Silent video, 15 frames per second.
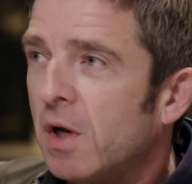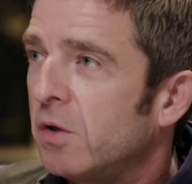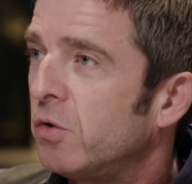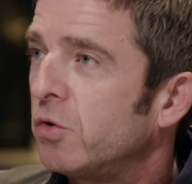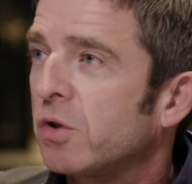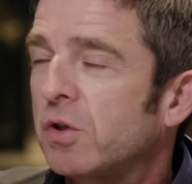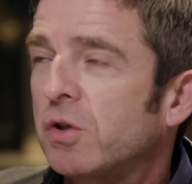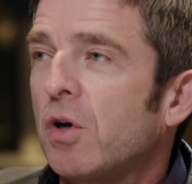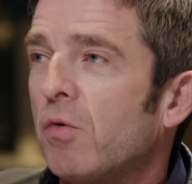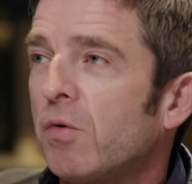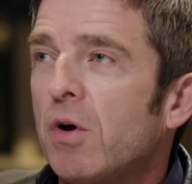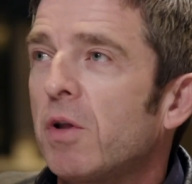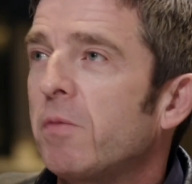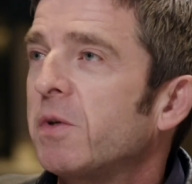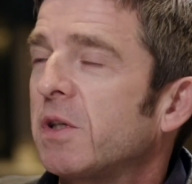You just don't
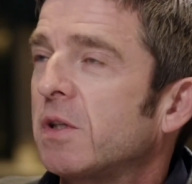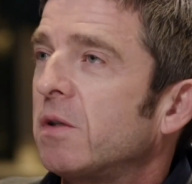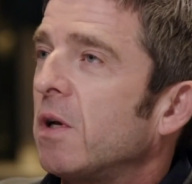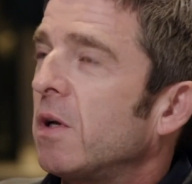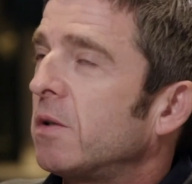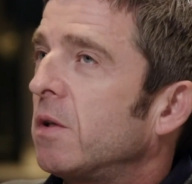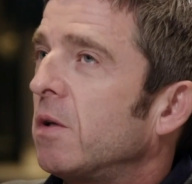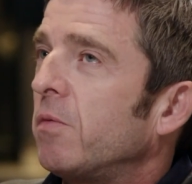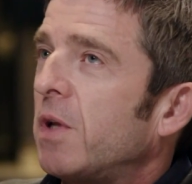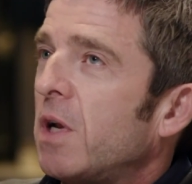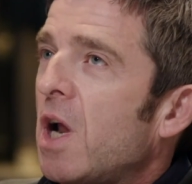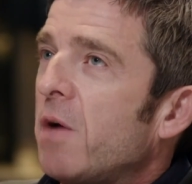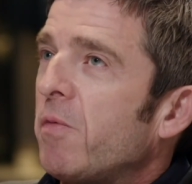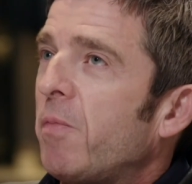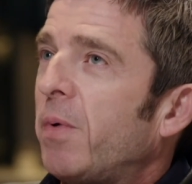know. There was a, the, the
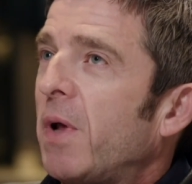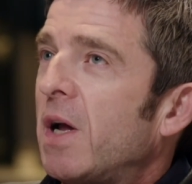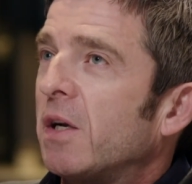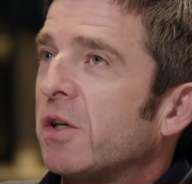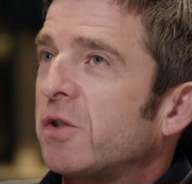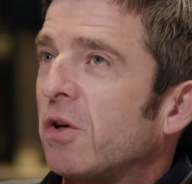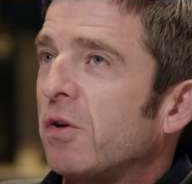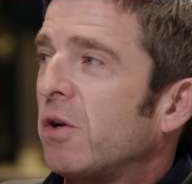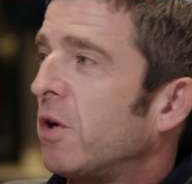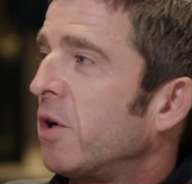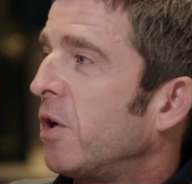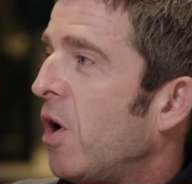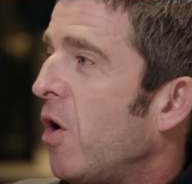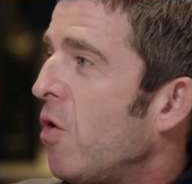night we're playing at Sunderland at